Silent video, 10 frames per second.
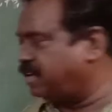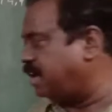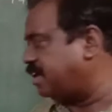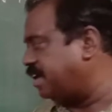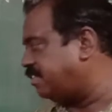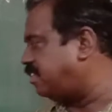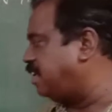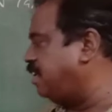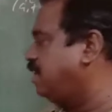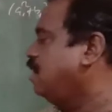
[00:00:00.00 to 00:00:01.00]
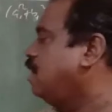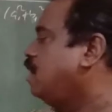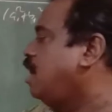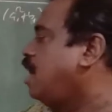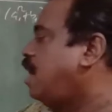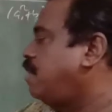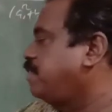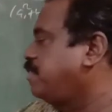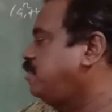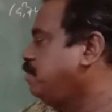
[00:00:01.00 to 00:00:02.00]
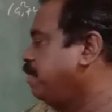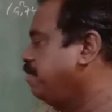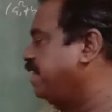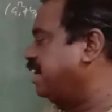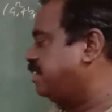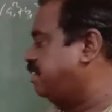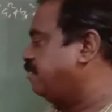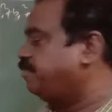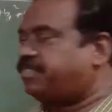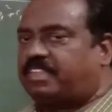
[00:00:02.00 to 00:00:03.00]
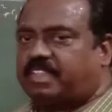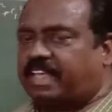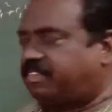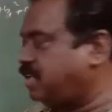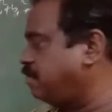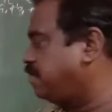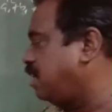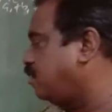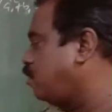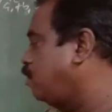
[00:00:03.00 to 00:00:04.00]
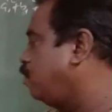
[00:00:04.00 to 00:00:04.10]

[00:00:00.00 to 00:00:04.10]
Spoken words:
not necessary. After simplification, in the exams also,